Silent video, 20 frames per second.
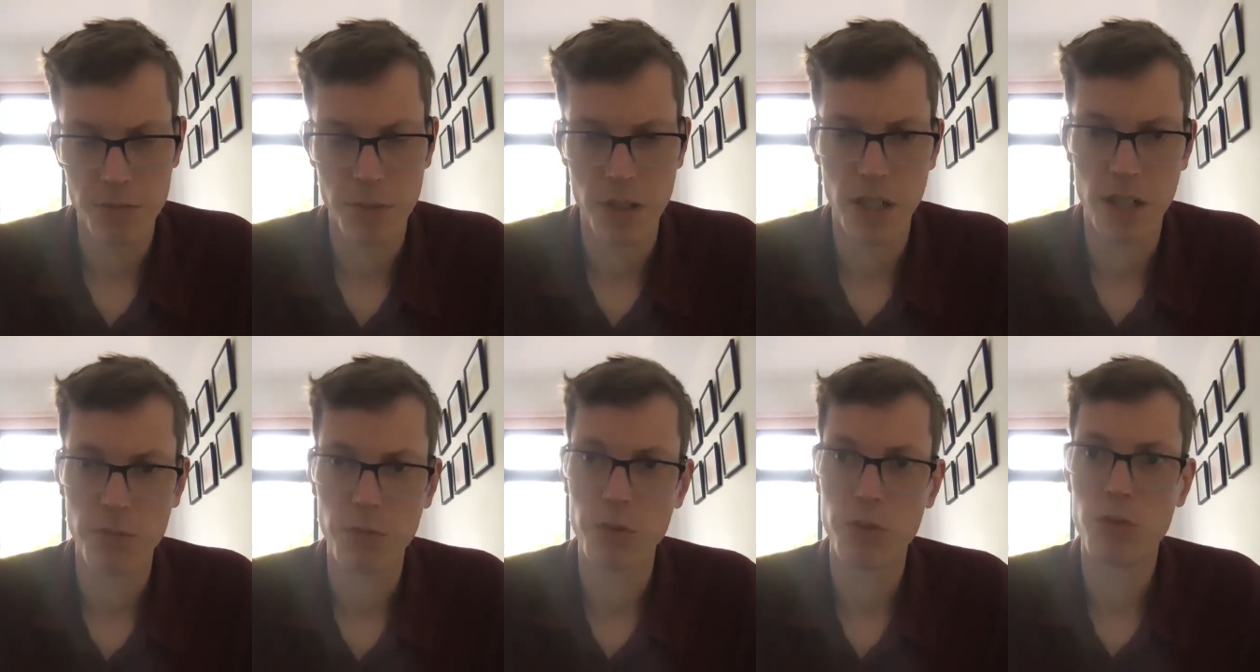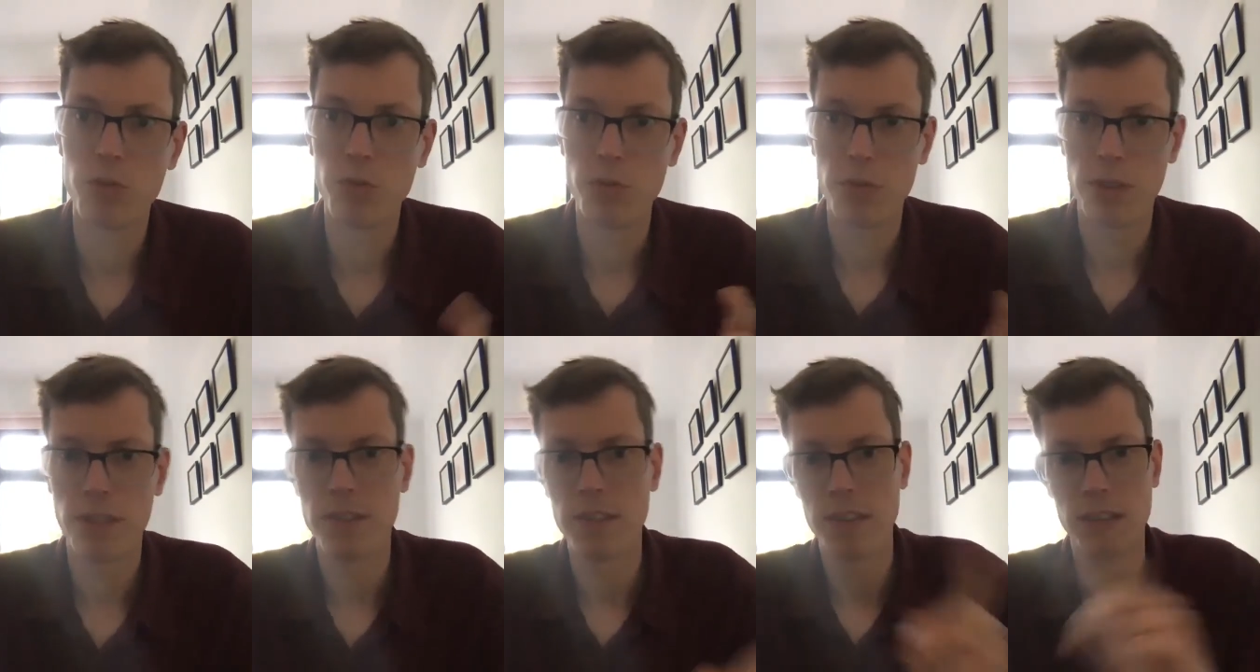but I would do
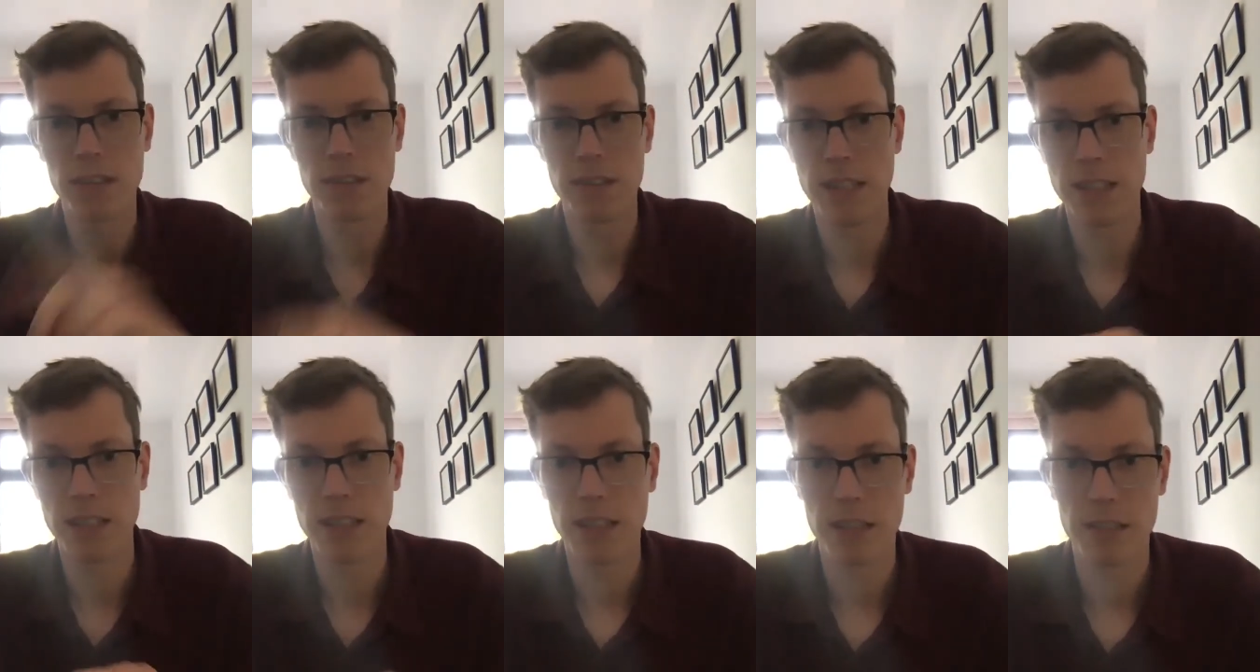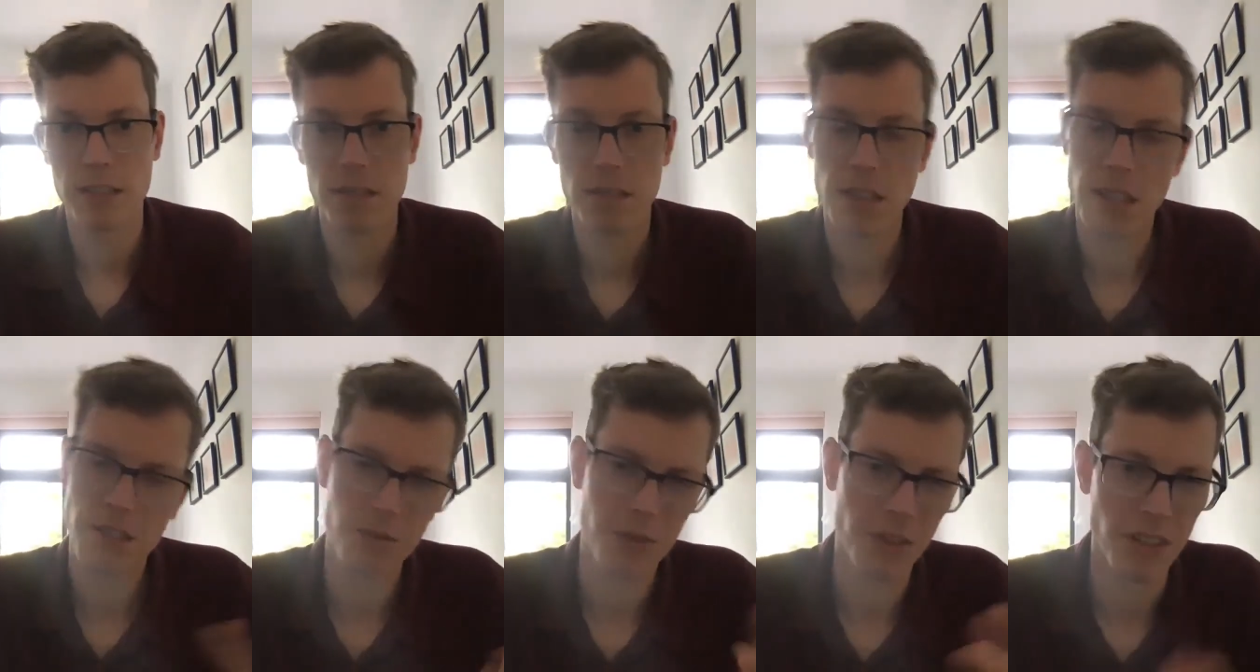this in the settings.
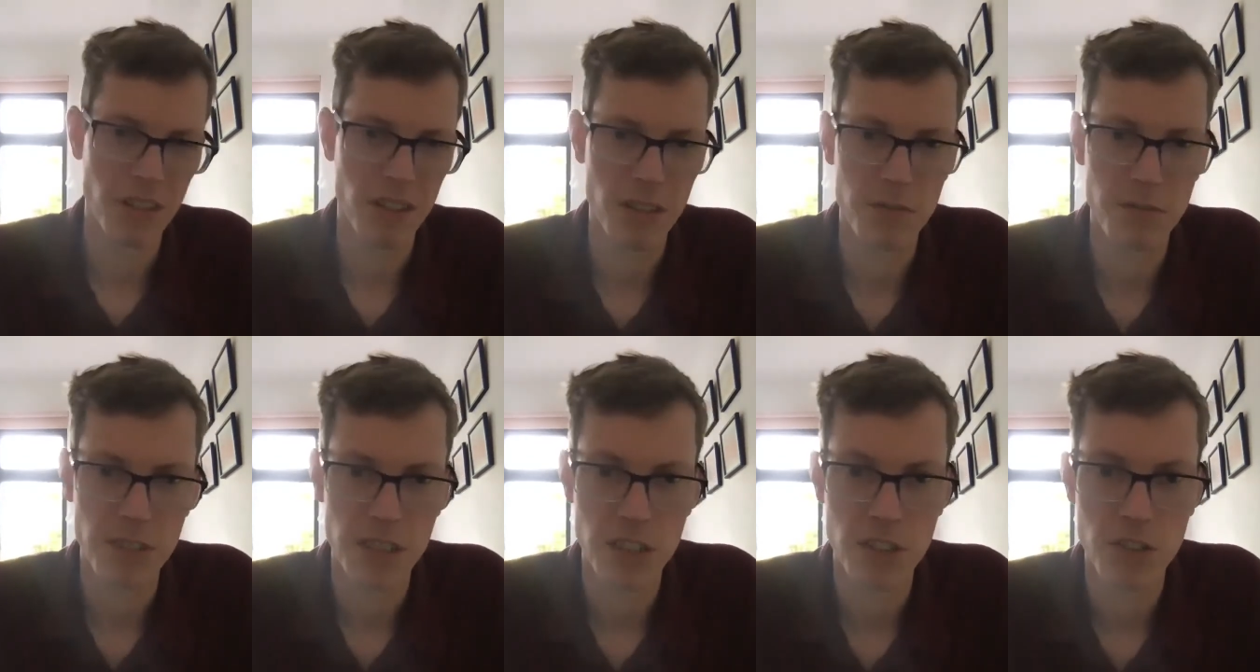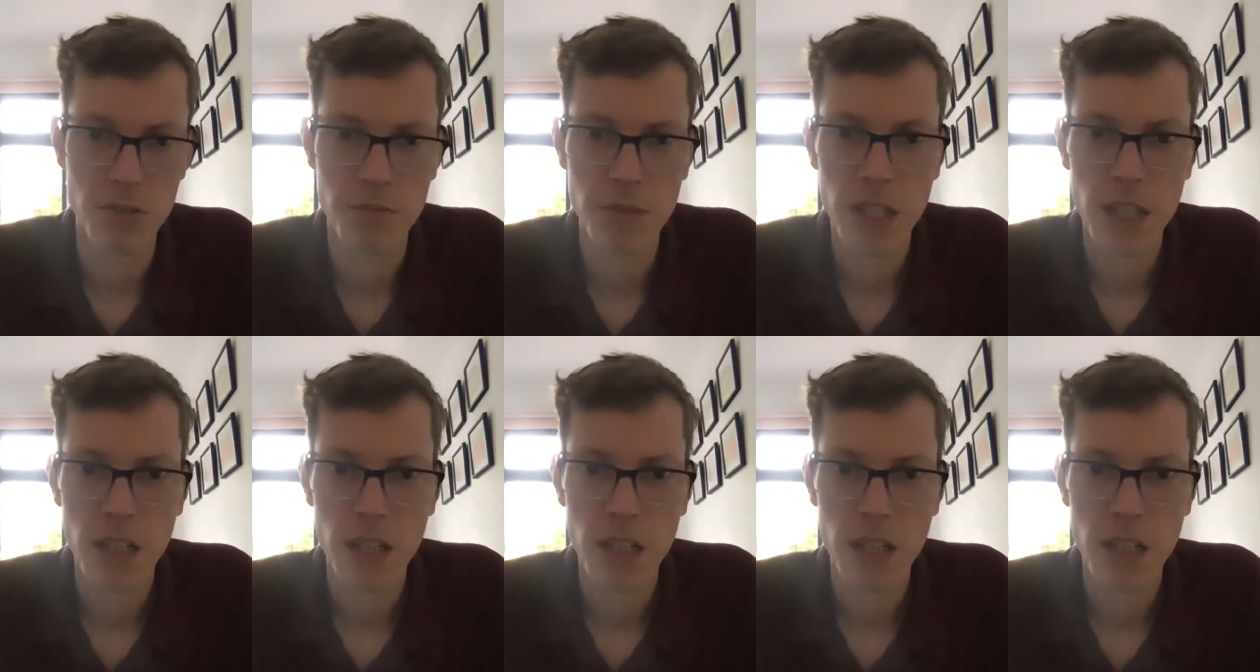That's for another video.